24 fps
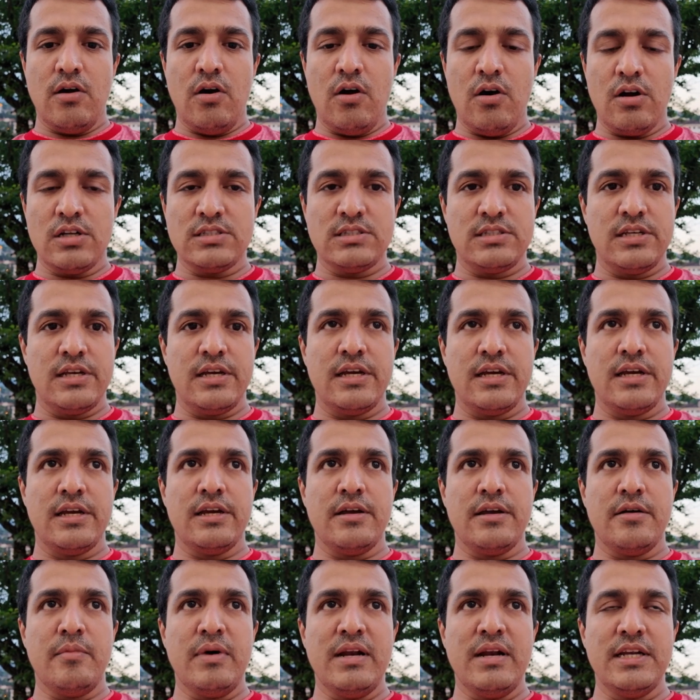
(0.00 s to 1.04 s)
or
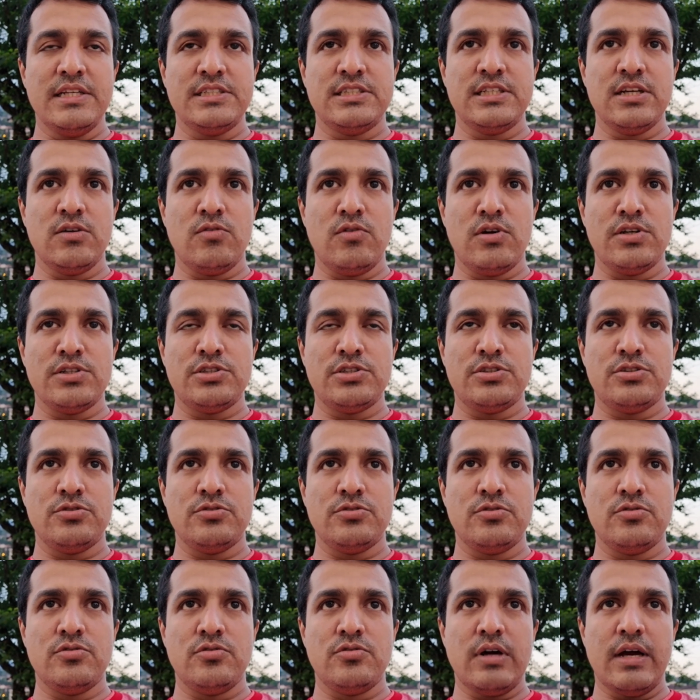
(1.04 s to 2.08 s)
say Malaysia wants
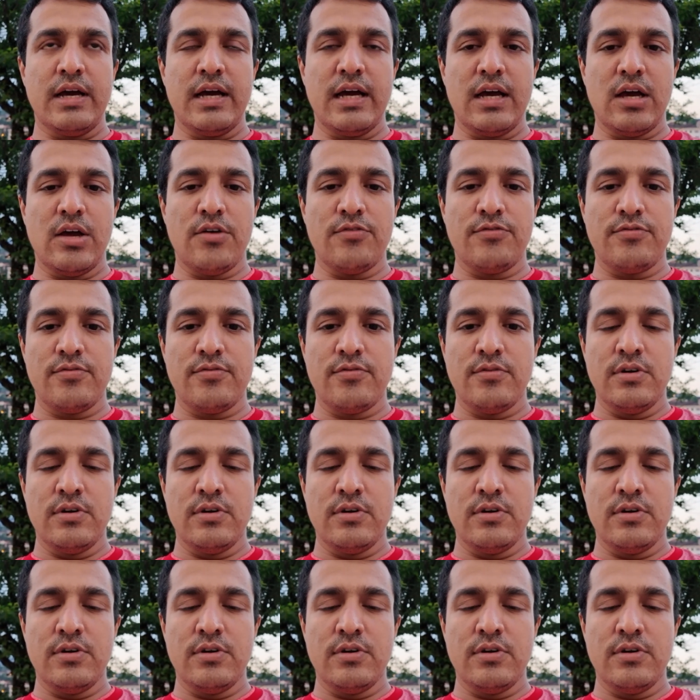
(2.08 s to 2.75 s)
to have